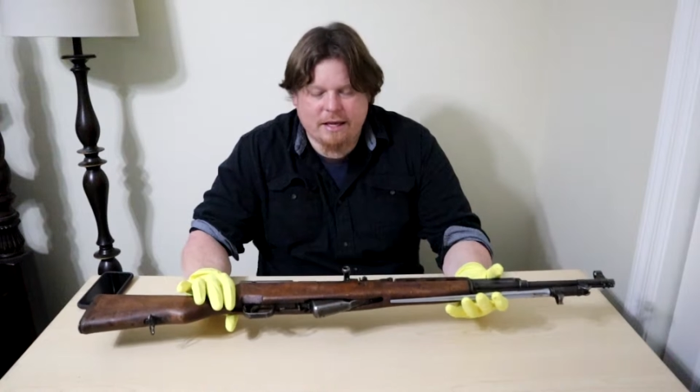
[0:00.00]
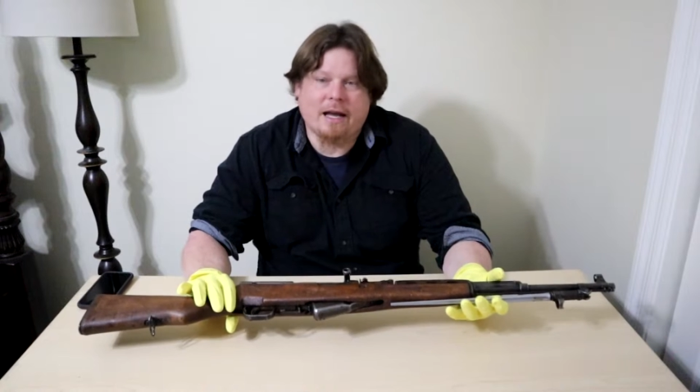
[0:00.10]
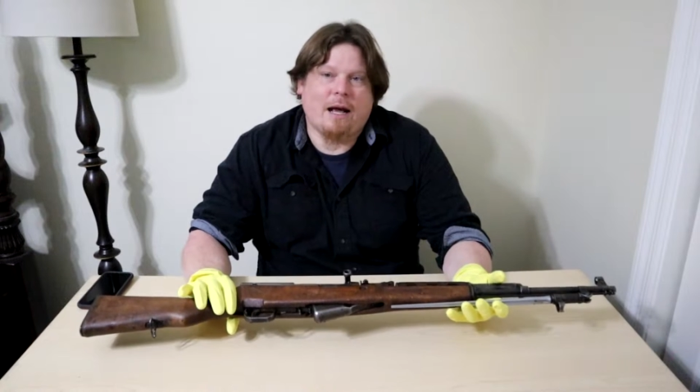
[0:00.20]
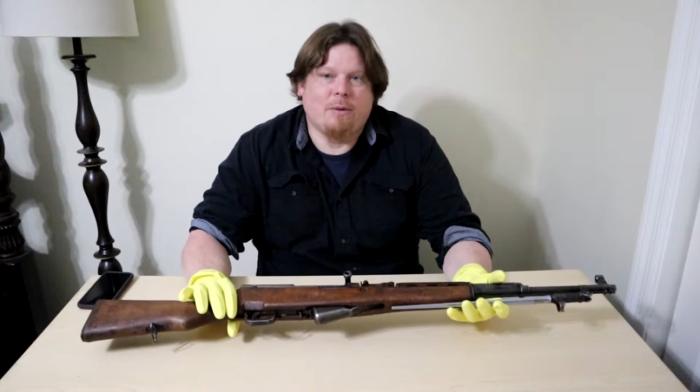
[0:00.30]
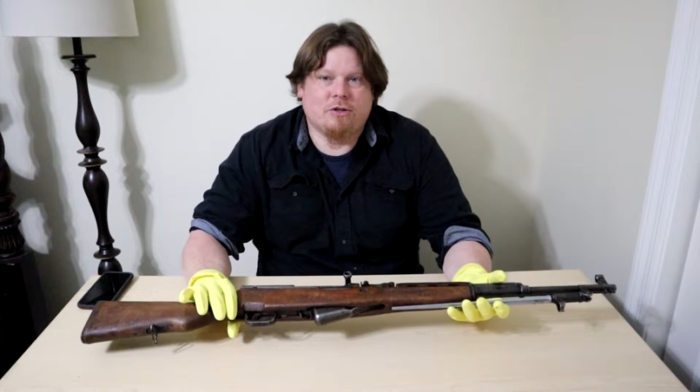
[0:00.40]
thing
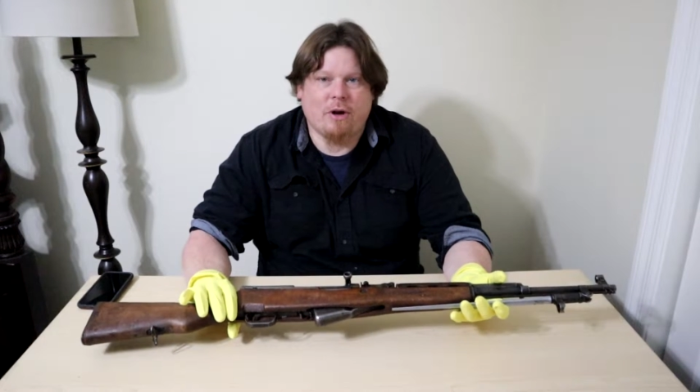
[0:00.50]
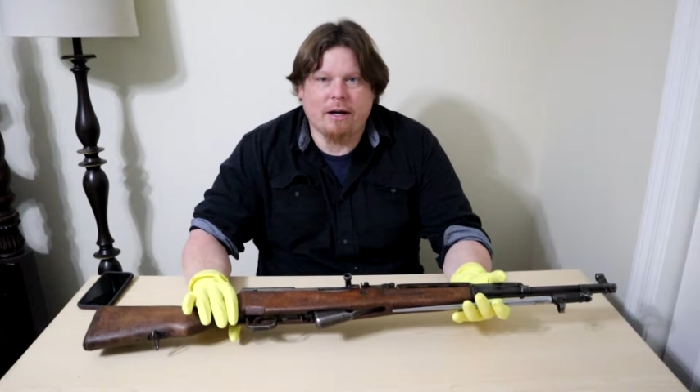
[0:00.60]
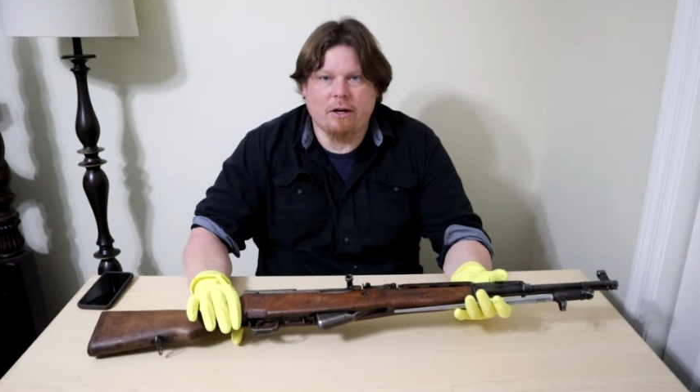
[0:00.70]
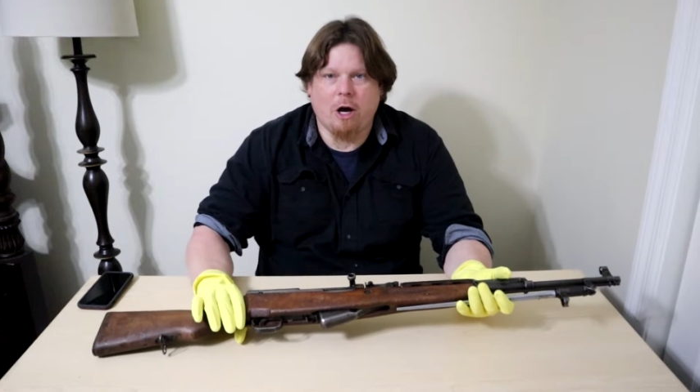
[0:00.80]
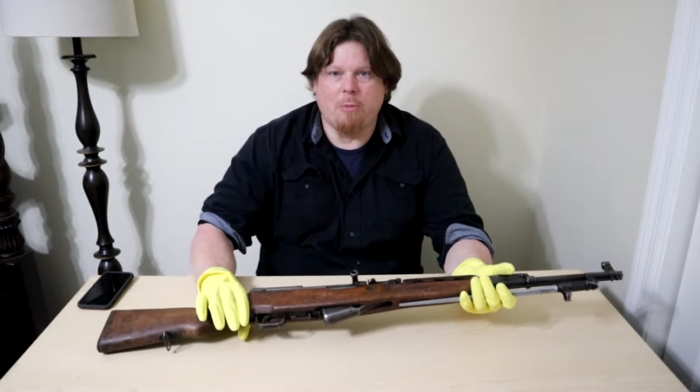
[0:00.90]
and I was
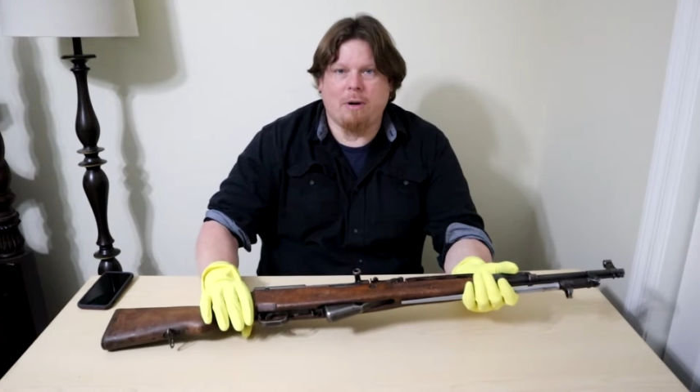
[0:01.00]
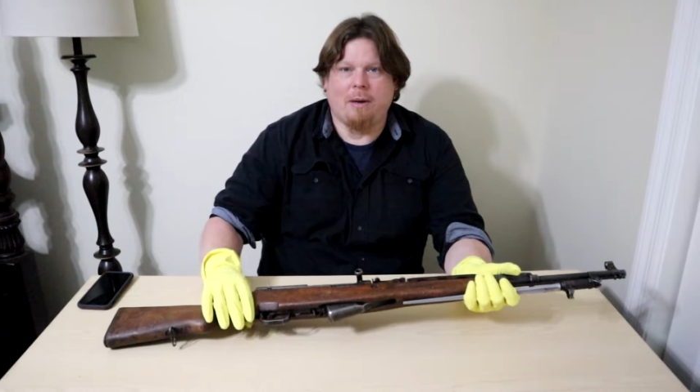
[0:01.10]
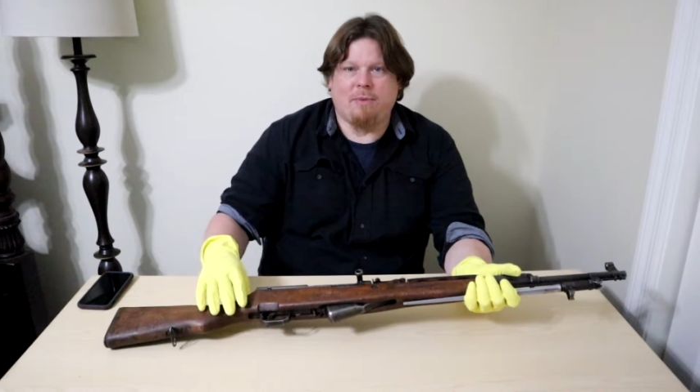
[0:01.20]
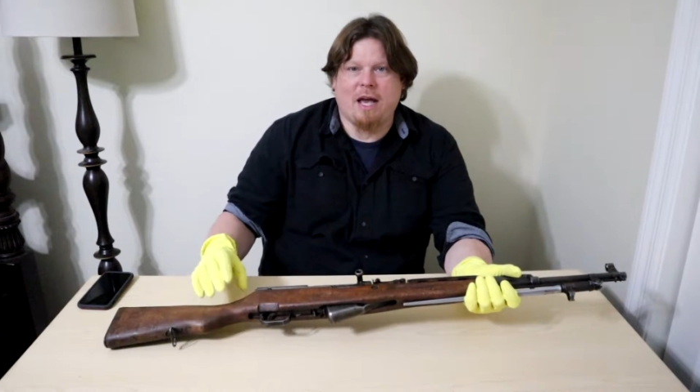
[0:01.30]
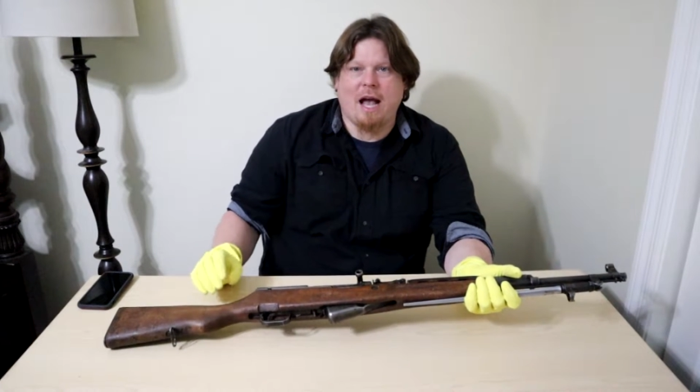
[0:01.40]
trying to open
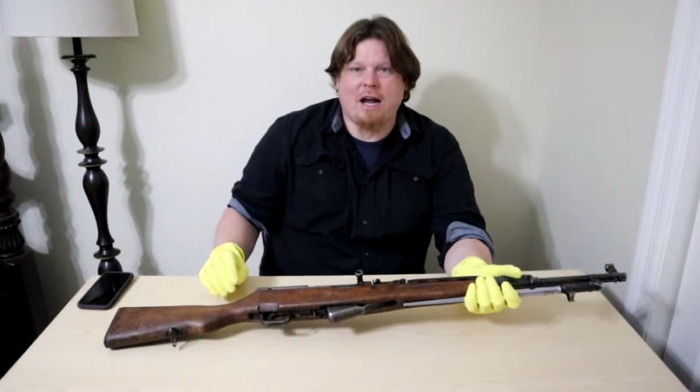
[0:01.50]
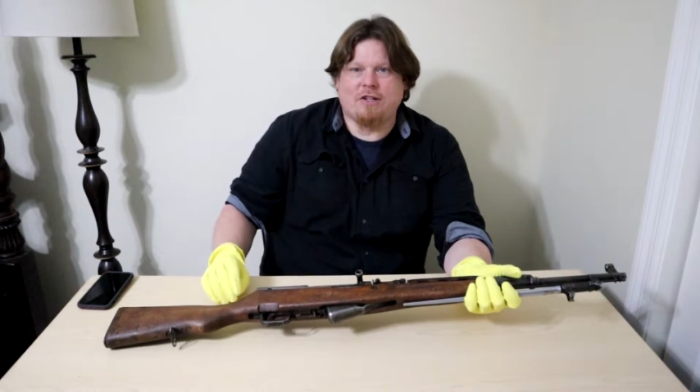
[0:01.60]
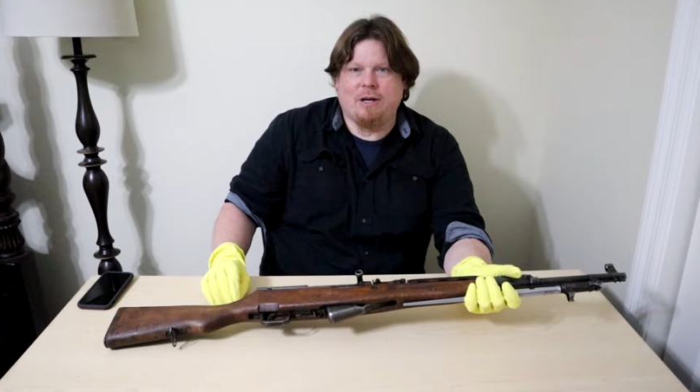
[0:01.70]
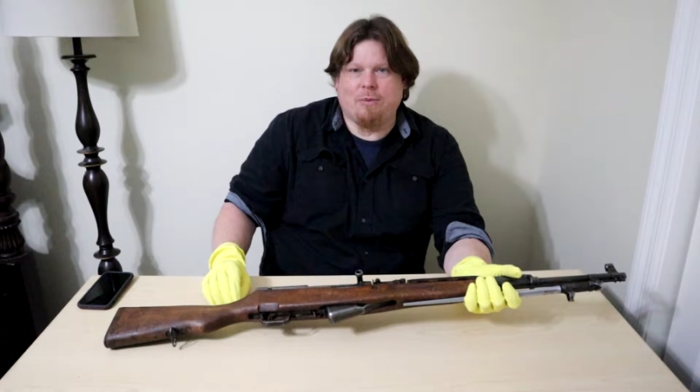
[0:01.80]
up the action,